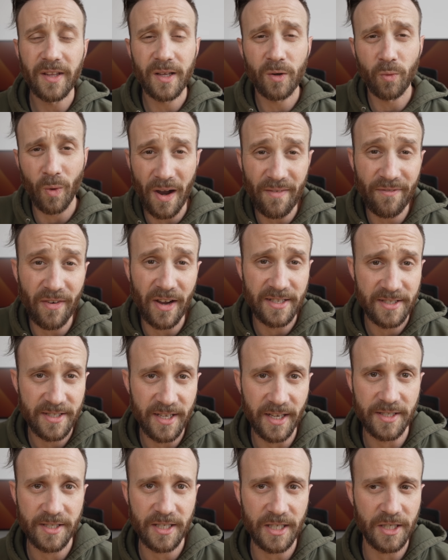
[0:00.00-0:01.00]
then Wi-Fi
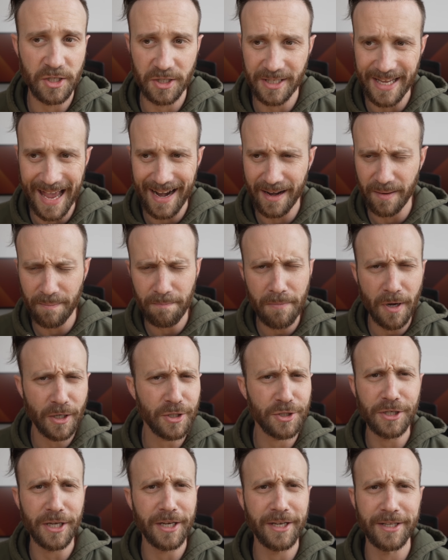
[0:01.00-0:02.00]
6E just added
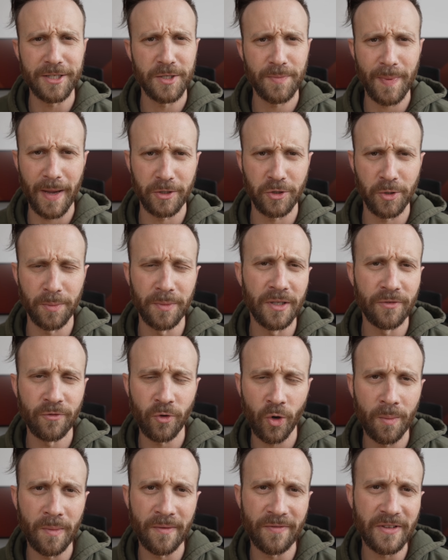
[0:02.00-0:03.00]
much needed spectrum in the
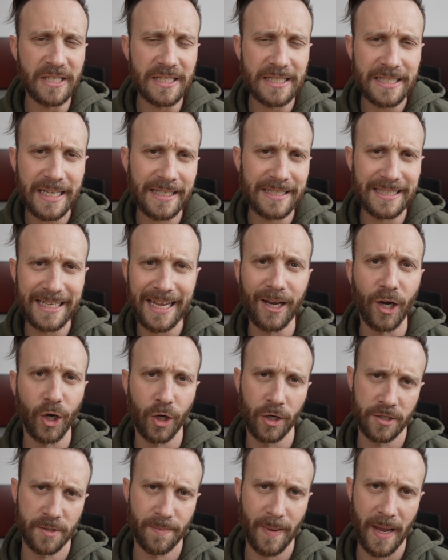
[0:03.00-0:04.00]
form of the 6 gigahertz